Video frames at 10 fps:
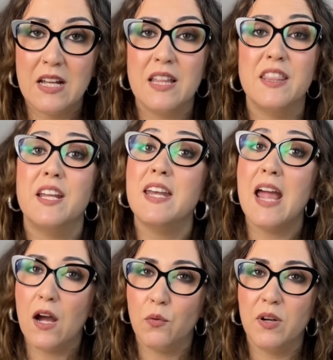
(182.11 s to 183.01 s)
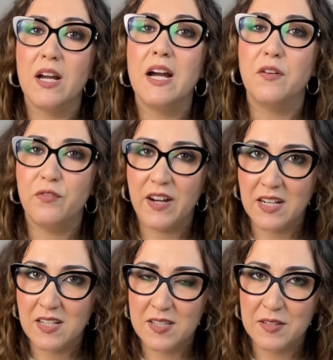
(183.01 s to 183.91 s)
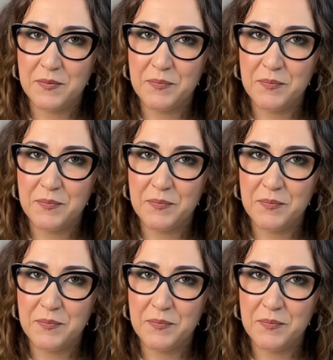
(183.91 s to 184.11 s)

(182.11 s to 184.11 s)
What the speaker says: the noun advice.